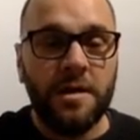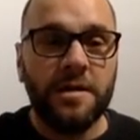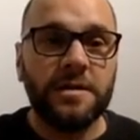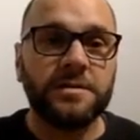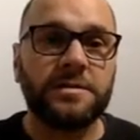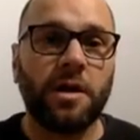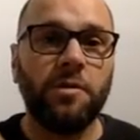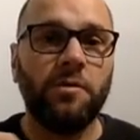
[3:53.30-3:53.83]

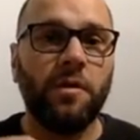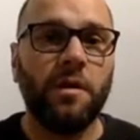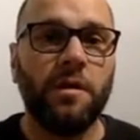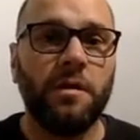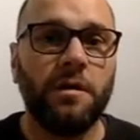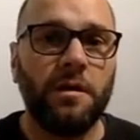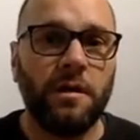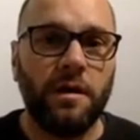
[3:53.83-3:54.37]
So
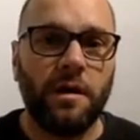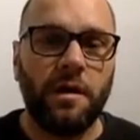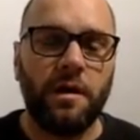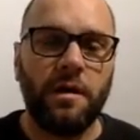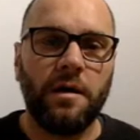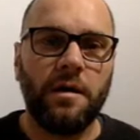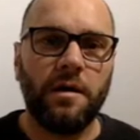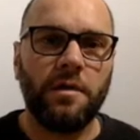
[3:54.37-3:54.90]

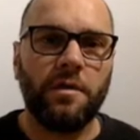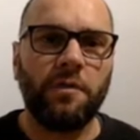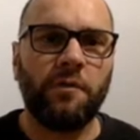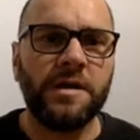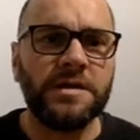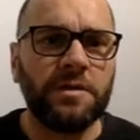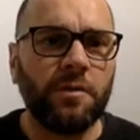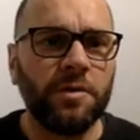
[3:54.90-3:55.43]
the
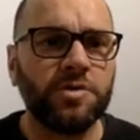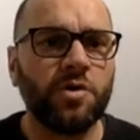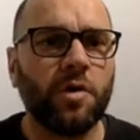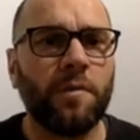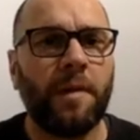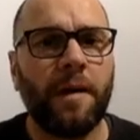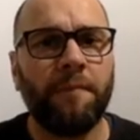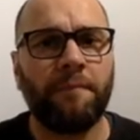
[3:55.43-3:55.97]
reason I want to talk
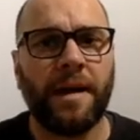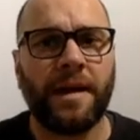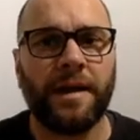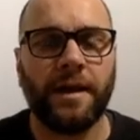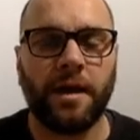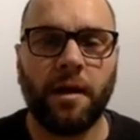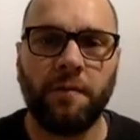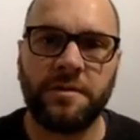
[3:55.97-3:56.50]
about
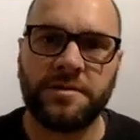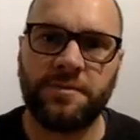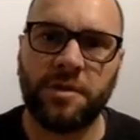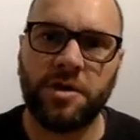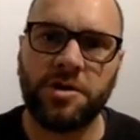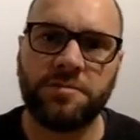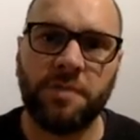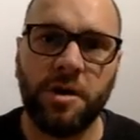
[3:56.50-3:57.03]
backing up is
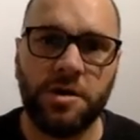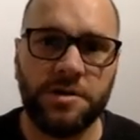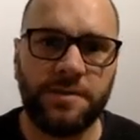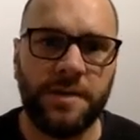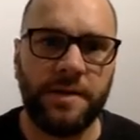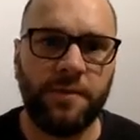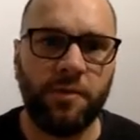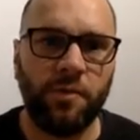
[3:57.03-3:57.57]
because most
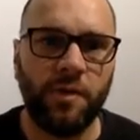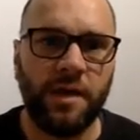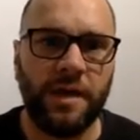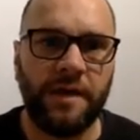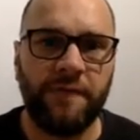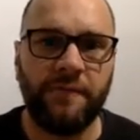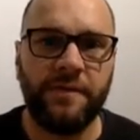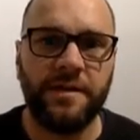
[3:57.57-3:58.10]
people
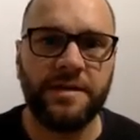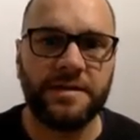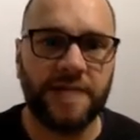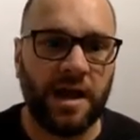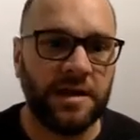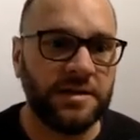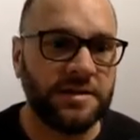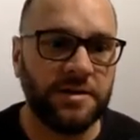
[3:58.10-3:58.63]
leave this
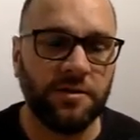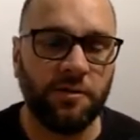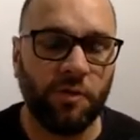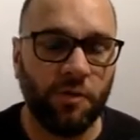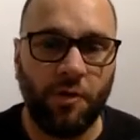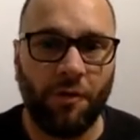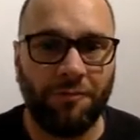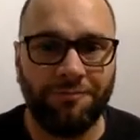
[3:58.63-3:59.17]
until, or
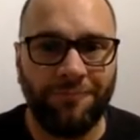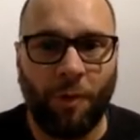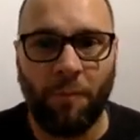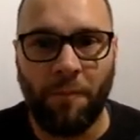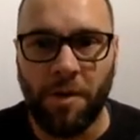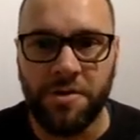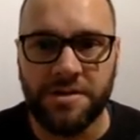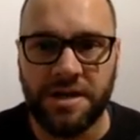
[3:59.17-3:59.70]
not
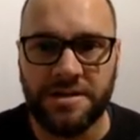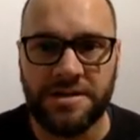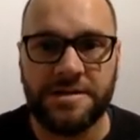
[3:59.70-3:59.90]
most actually,